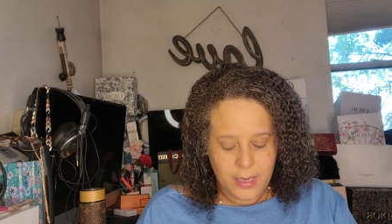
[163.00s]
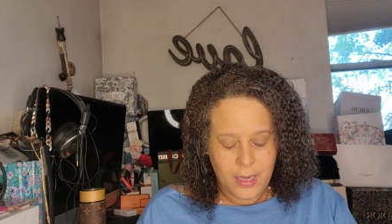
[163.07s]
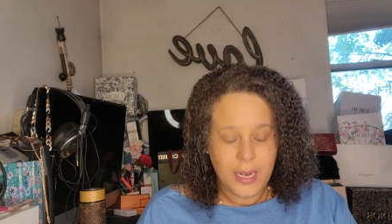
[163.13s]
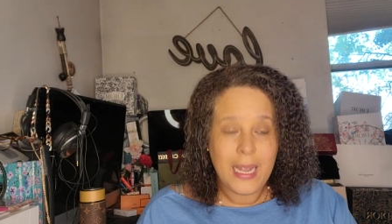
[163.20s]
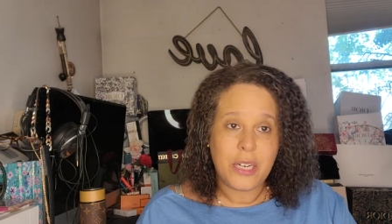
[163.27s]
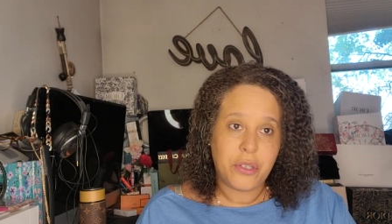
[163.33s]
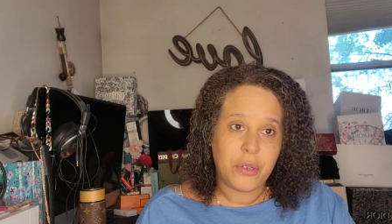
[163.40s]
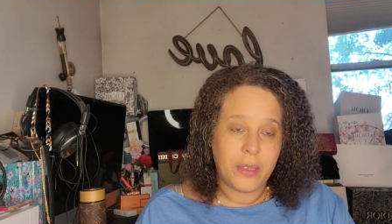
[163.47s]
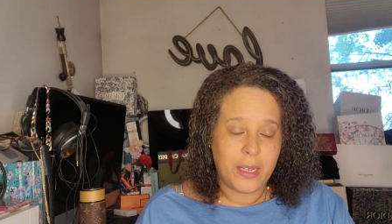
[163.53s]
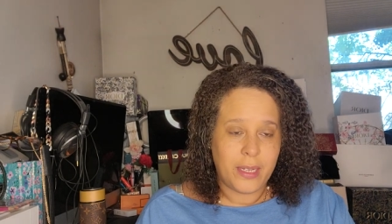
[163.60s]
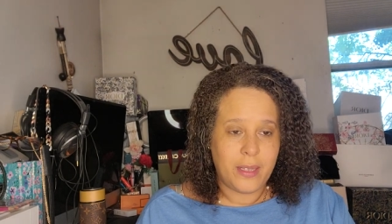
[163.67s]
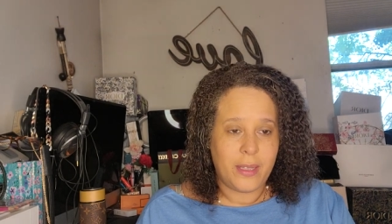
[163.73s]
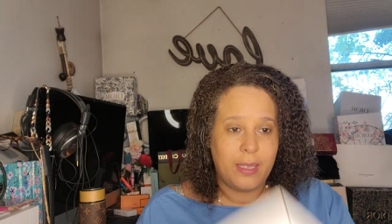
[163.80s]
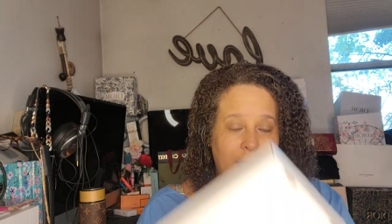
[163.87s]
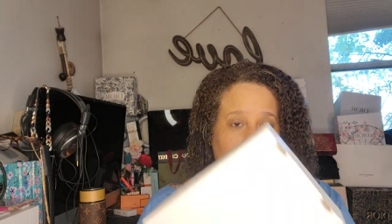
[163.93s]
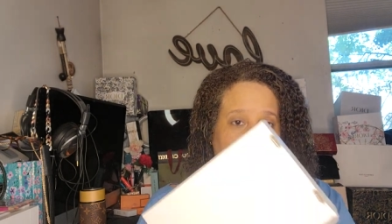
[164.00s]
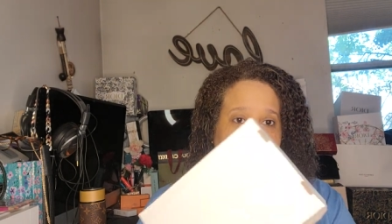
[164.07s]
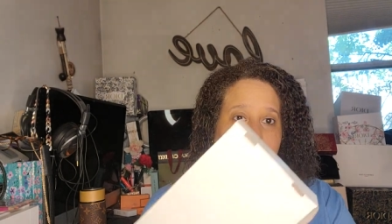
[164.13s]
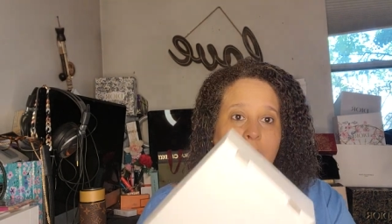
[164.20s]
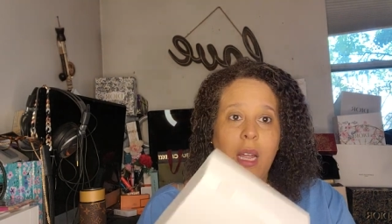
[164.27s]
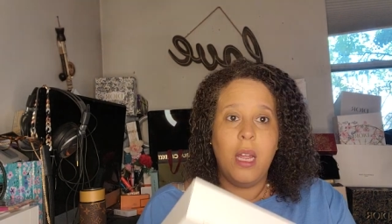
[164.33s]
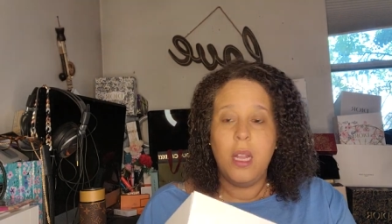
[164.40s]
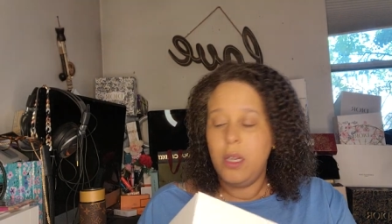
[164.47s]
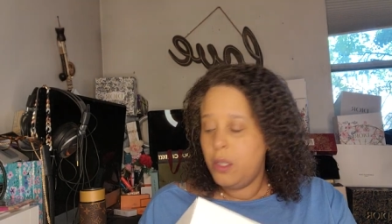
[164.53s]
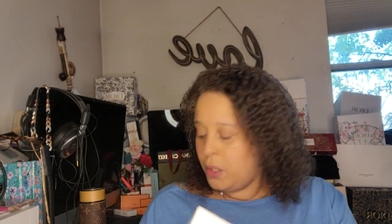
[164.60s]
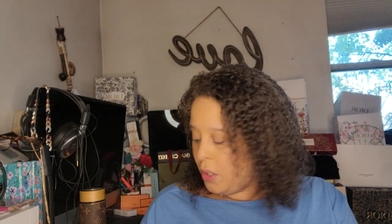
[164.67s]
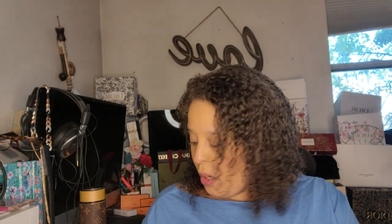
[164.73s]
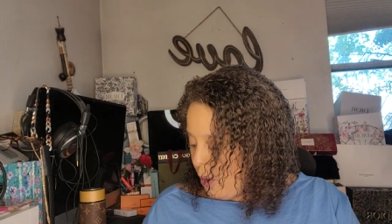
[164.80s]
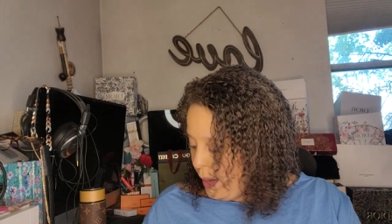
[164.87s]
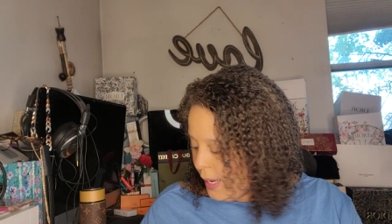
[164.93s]
naturally because of the sun.
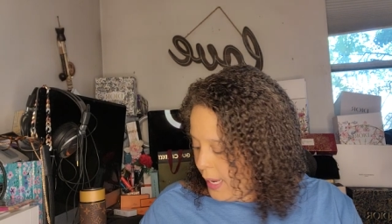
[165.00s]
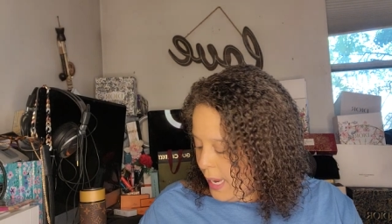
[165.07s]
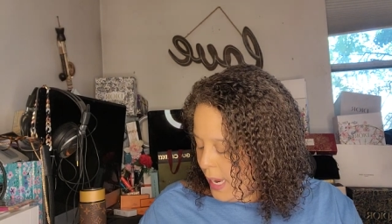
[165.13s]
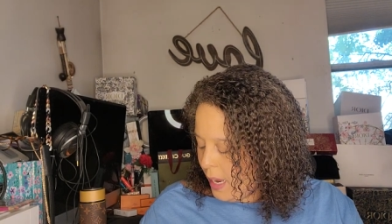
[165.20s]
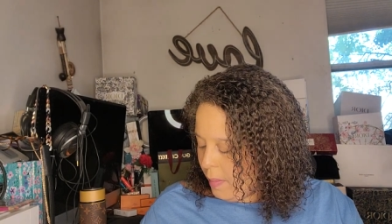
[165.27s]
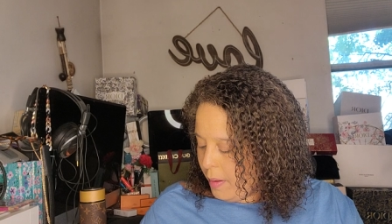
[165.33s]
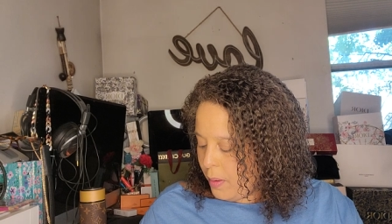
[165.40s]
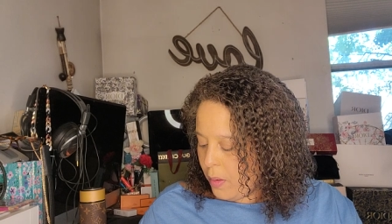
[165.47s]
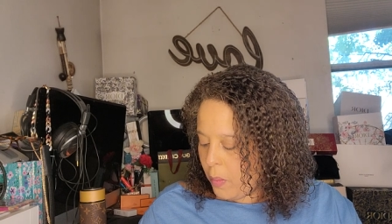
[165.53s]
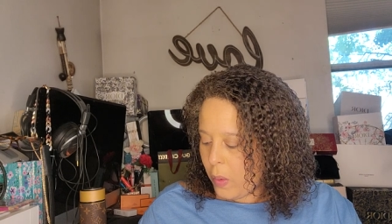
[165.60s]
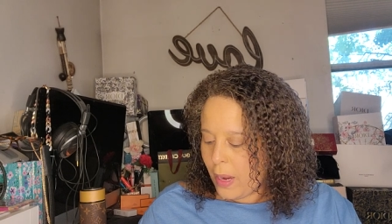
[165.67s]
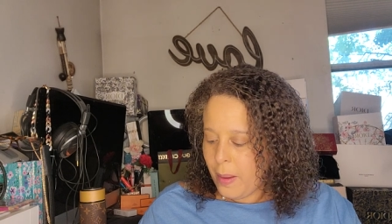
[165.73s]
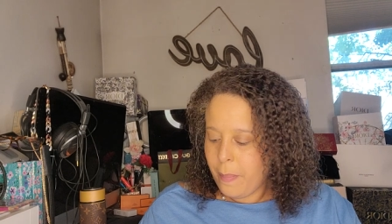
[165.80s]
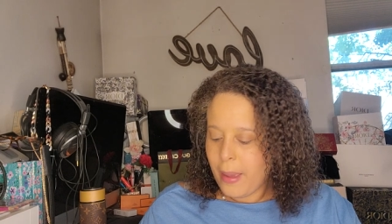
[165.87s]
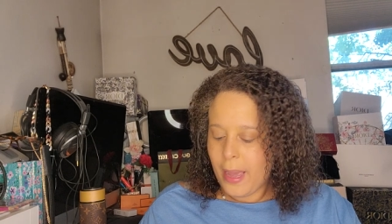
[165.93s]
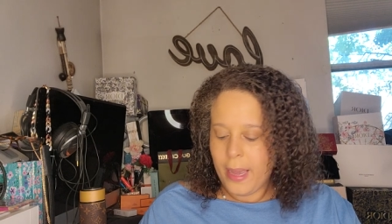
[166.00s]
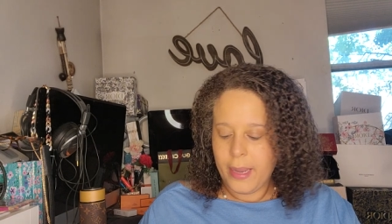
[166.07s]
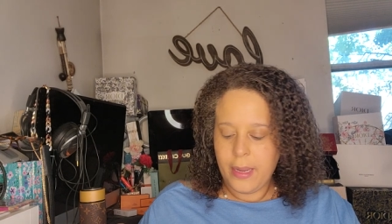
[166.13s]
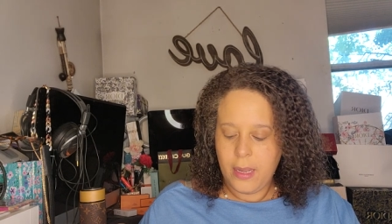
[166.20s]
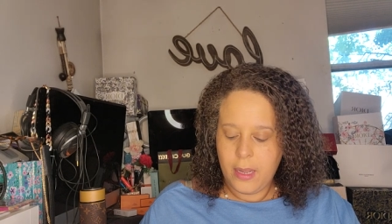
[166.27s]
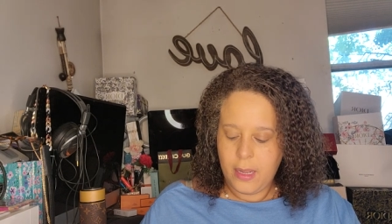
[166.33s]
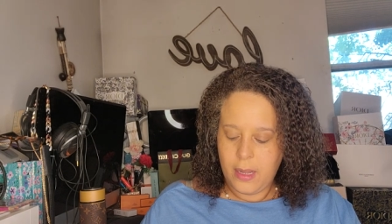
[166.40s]
So it came in a white bag